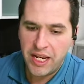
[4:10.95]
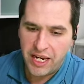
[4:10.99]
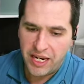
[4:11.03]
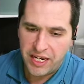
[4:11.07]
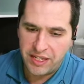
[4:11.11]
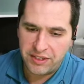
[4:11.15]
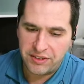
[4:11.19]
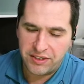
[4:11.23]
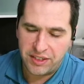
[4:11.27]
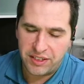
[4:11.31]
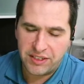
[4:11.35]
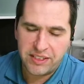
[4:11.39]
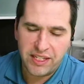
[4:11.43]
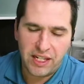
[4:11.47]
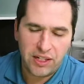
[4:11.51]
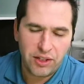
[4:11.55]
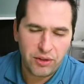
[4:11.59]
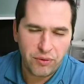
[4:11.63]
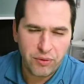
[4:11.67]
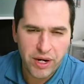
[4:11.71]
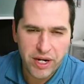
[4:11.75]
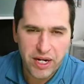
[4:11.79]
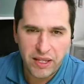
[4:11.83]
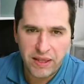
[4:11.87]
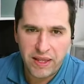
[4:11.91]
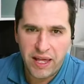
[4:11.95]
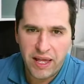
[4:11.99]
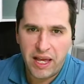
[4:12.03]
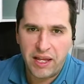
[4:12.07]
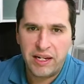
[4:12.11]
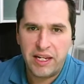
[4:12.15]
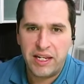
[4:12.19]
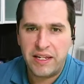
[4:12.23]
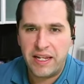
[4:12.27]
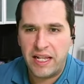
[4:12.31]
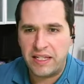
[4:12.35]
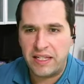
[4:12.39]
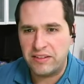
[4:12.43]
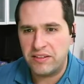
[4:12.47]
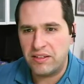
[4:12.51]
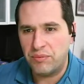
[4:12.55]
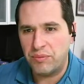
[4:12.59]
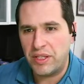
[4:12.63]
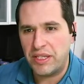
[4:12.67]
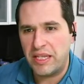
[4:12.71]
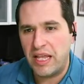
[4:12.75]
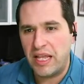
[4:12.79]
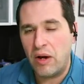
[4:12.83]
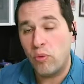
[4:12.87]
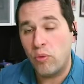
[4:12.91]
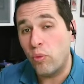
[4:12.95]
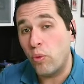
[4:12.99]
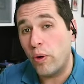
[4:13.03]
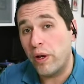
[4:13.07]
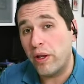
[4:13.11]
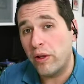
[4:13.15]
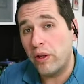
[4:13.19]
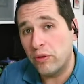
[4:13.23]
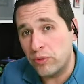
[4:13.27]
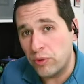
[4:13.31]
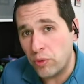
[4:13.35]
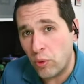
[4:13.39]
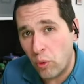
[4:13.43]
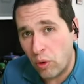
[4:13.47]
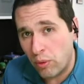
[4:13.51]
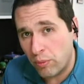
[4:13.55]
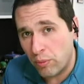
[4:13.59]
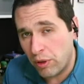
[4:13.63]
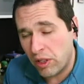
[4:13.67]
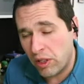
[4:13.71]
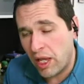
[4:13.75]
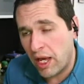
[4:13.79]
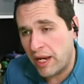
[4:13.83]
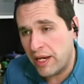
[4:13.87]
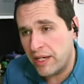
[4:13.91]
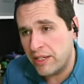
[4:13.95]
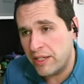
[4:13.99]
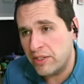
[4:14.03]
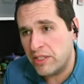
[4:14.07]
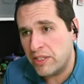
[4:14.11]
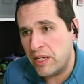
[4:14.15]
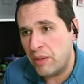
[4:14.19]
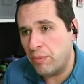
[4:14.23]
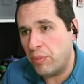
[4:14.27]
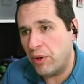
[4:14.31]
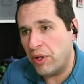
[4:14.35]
is accelerating that, and that's something that will normalize.